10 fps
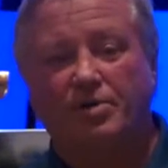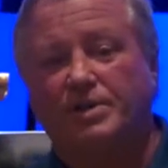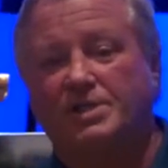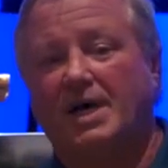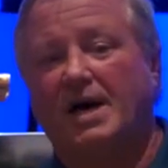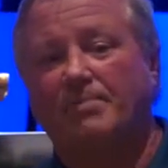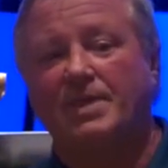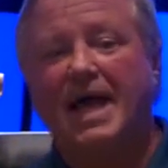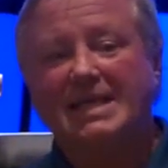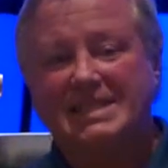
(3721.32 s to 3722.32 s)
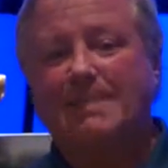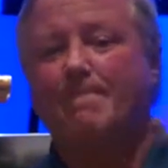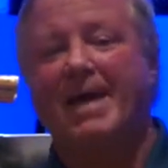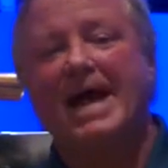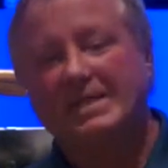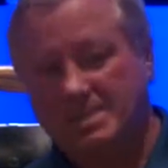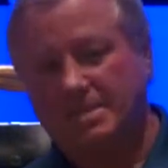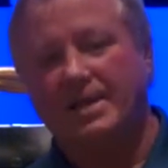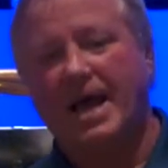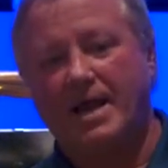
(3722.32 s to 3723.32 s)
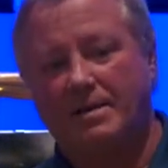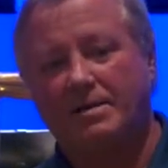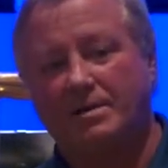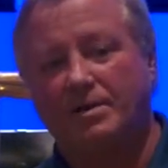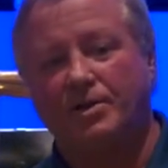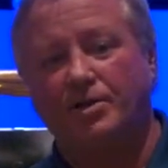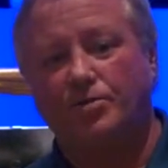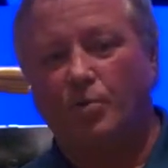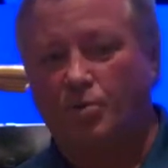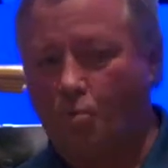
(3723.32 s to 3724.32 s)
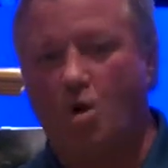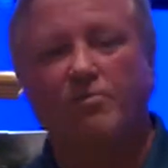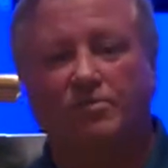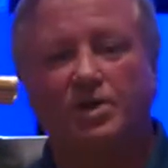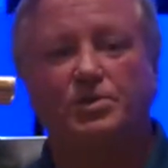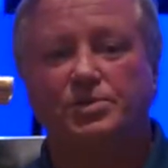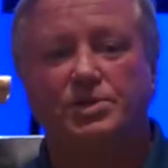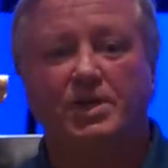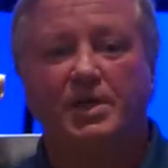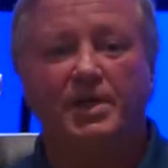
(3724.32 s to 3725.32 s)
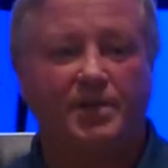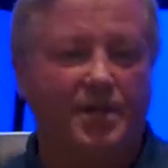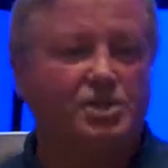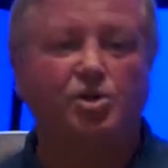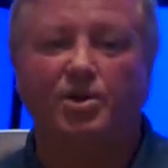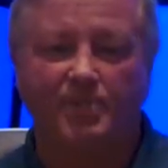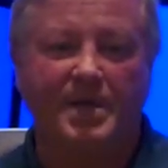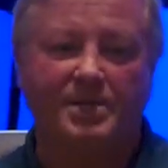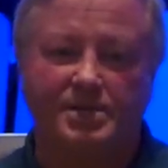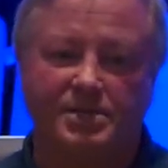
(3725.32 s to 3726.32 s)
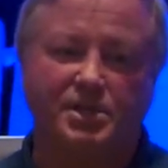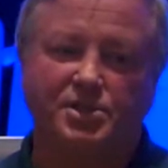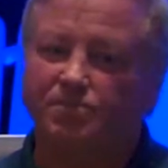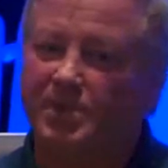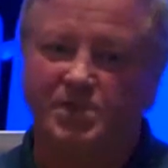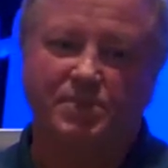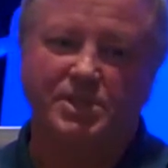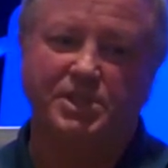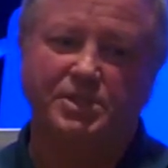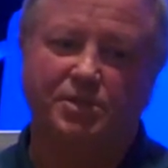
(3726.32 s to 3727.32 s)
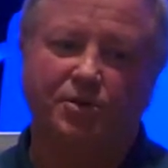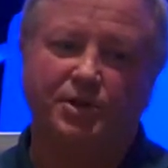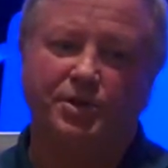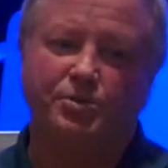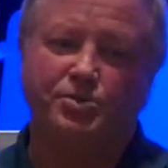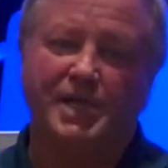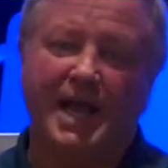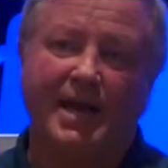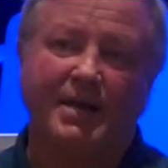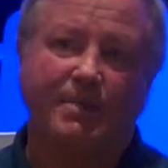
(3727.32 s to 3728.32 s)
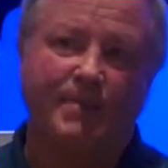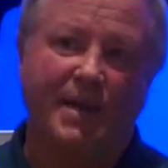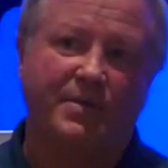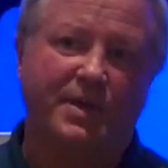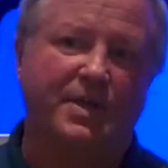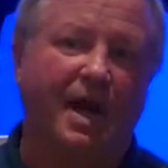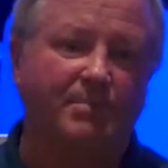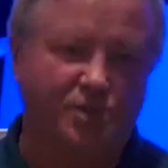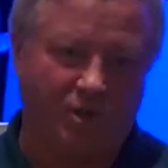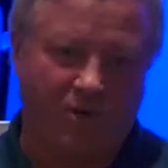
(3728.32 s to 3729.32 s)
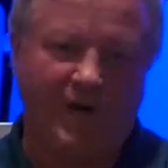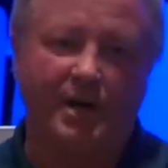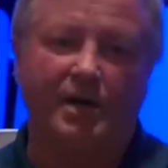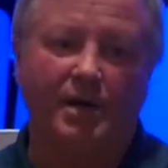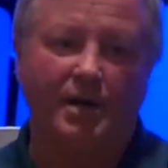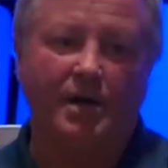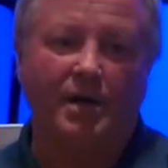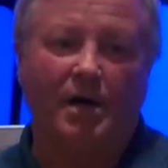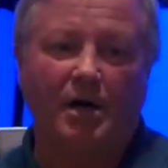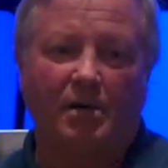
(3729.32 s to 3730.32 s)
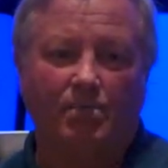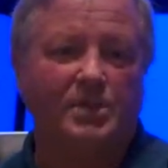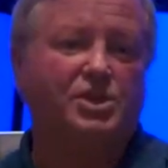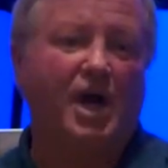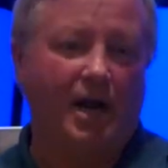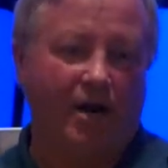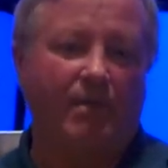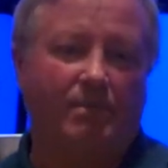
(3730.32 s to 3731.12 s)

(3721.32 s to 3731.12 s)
on top of that to mask that, you know, with workflows, then it's going to make these things much, much easier to use and make the adoption rate uh, much higher.